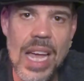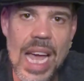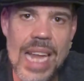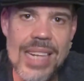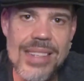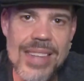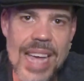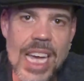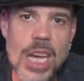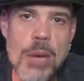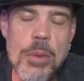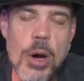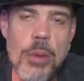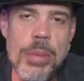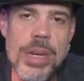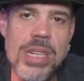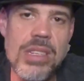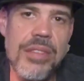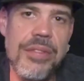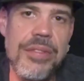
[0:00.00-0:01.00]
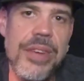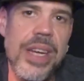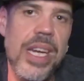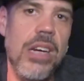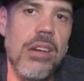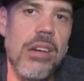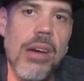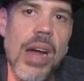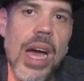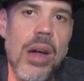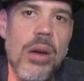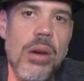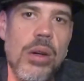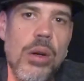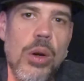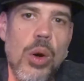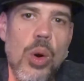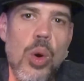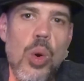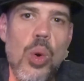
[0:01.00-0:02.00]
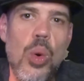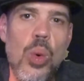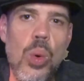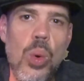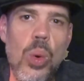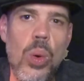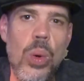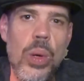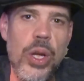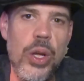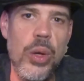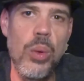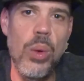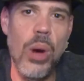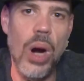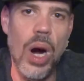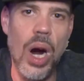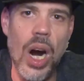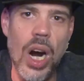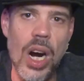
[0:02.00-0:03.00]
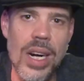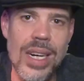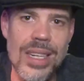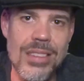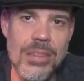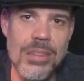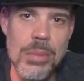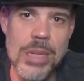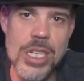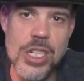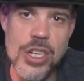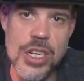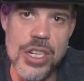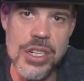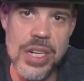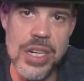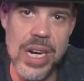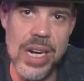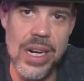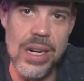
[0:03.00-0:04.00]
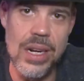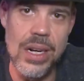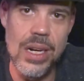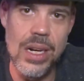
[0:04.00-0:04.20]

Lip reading: take a moment to figure out who you are as a magician.